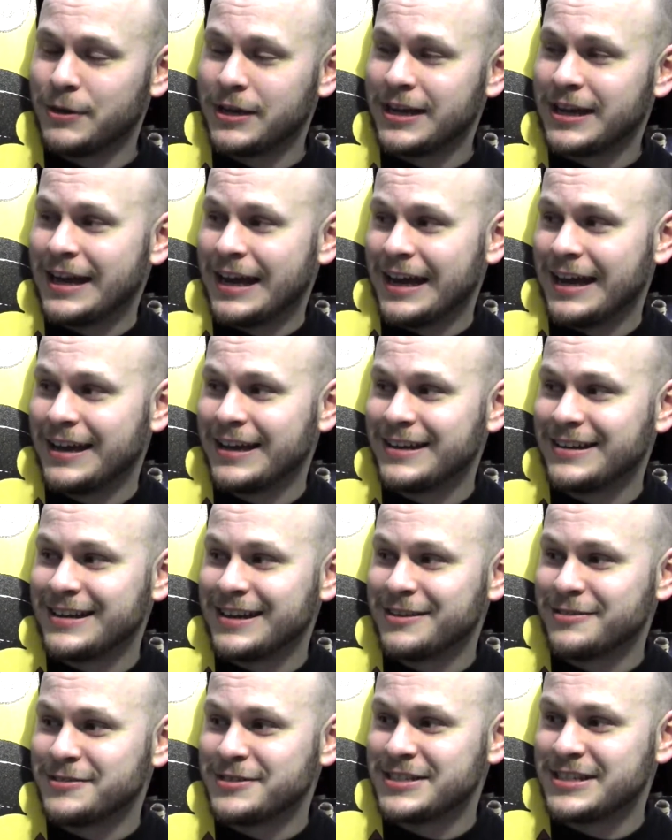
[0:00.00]
we can hang it
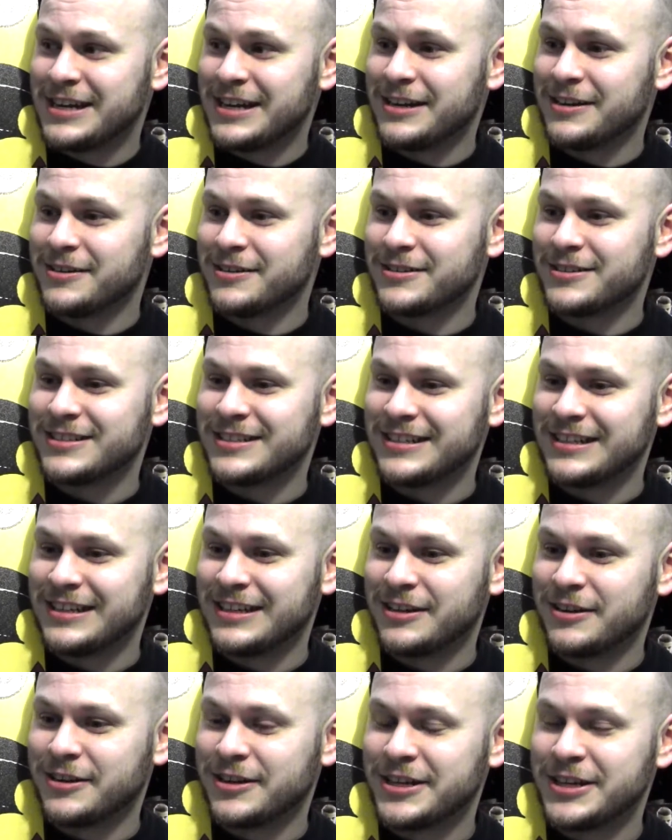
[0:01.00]
downstairs
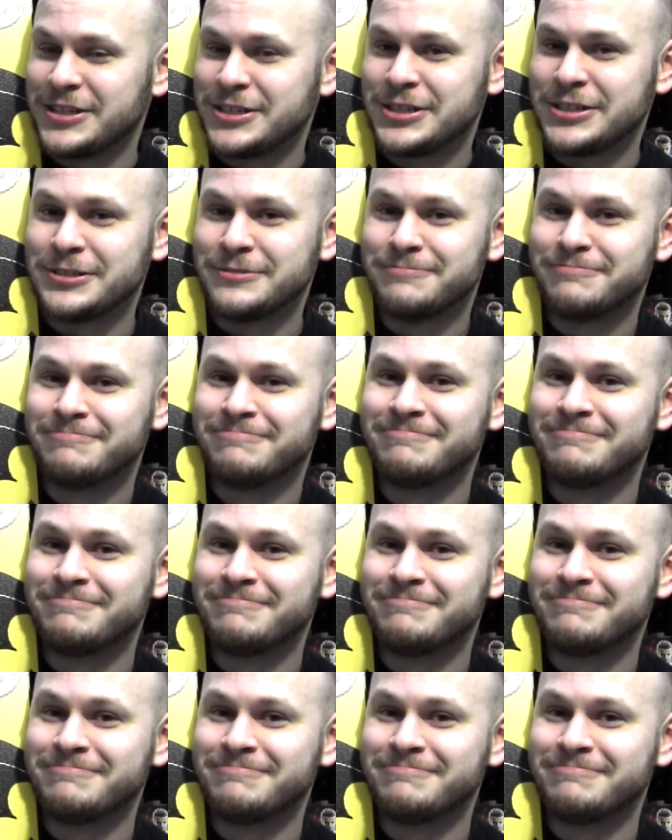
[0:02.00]
in our kitchen.